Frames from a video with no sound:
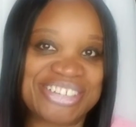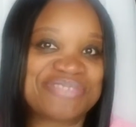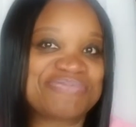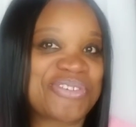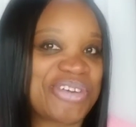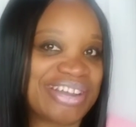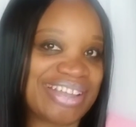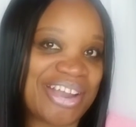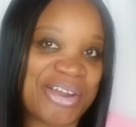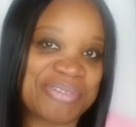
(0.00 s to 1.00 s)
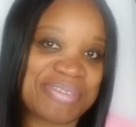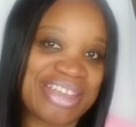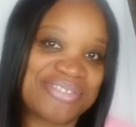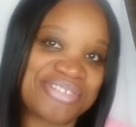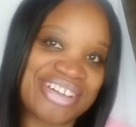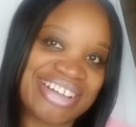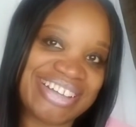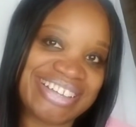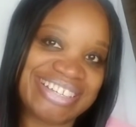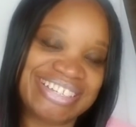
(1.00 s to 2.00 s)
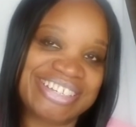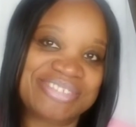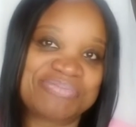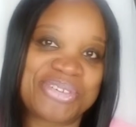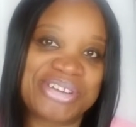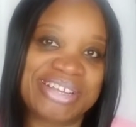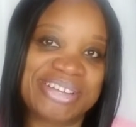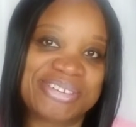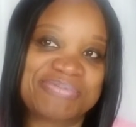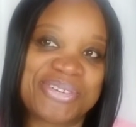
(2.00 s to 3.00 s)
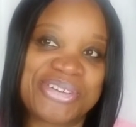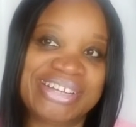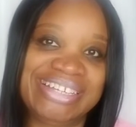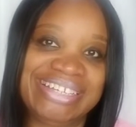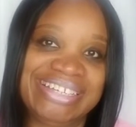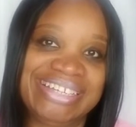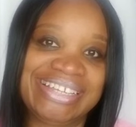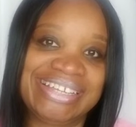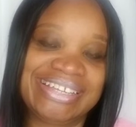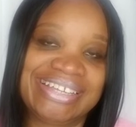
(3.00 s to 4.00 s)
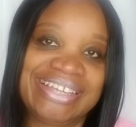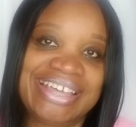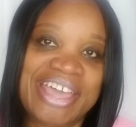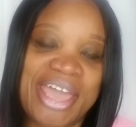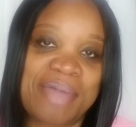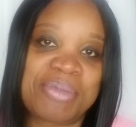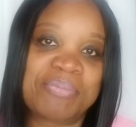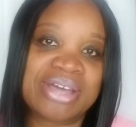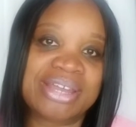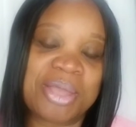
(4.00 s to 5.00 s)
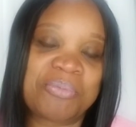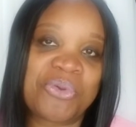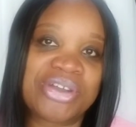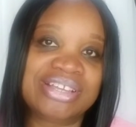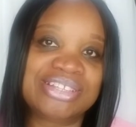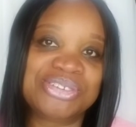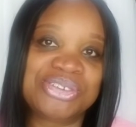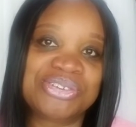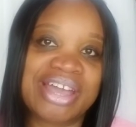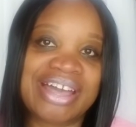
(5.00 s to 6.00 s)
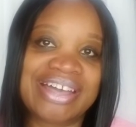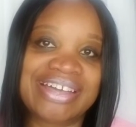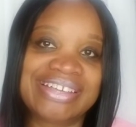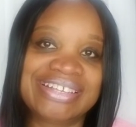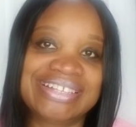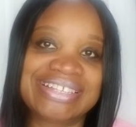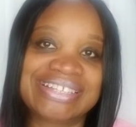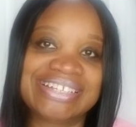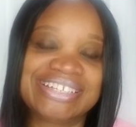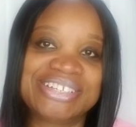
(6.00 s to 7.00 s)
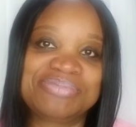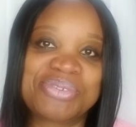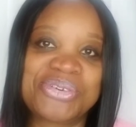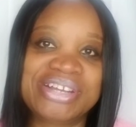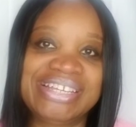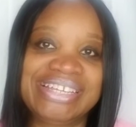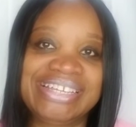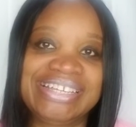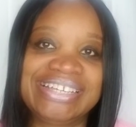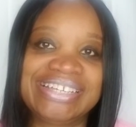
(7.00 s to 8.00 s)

Good morning, Heartbeat Yvonne. Good morning, good morning. Happy Monday morning to you guys. Good morning.